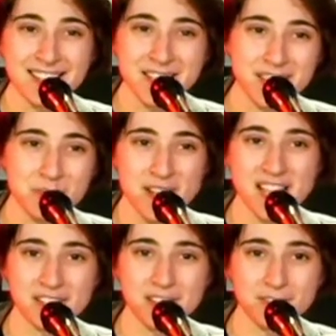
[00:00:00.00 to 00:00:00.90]

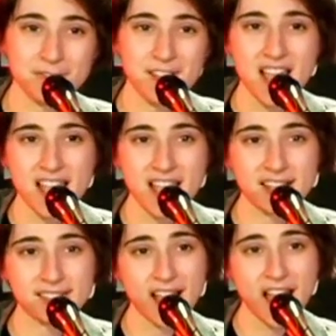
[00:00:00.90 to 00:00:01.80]
with your
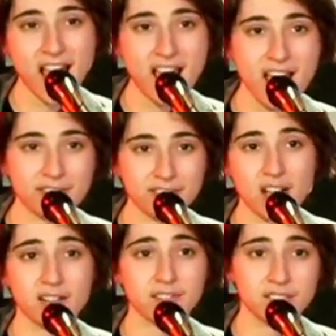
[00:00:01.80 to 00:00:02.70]
face half
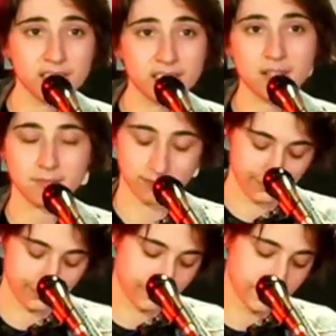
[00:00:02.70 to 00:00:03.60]
covered
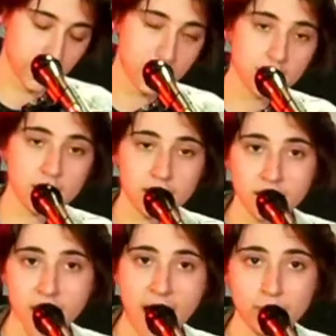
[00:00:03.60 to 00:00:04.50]
in
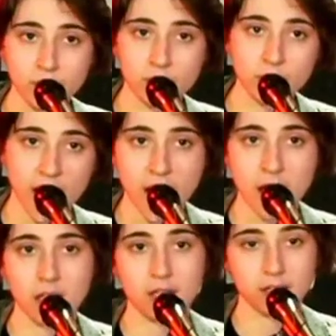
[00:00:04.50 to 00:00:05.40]
apple
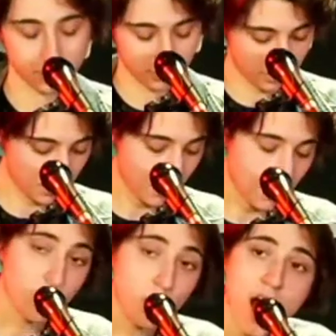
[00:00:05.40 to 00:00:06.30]
cake.
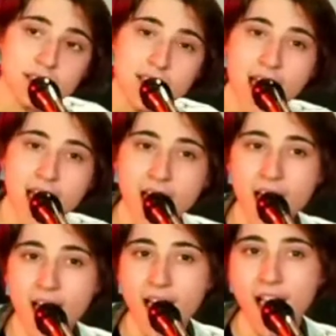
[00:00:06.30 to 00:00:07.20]
What
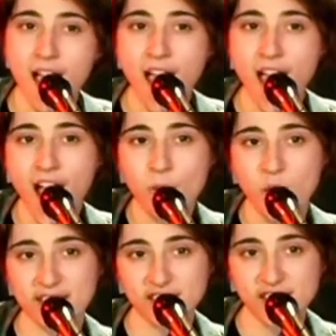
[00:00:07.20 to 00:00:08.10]
now, I
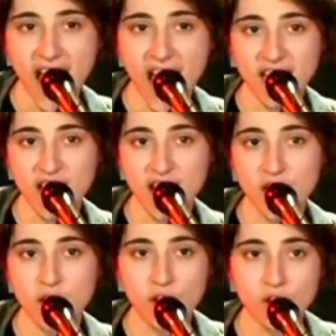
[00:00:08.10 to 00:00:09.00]
say to
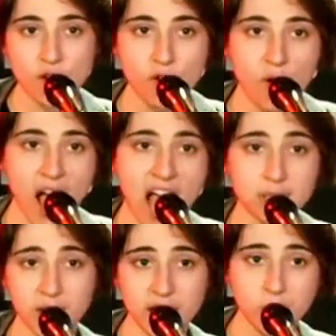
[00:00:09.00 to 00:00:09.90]
you as
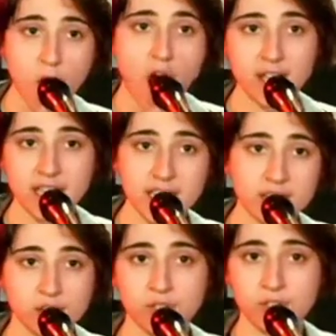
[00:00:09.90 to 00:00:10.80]
we walk
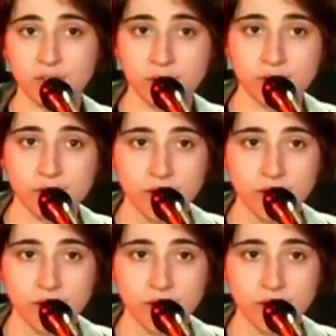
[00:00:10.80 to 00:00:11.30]
into the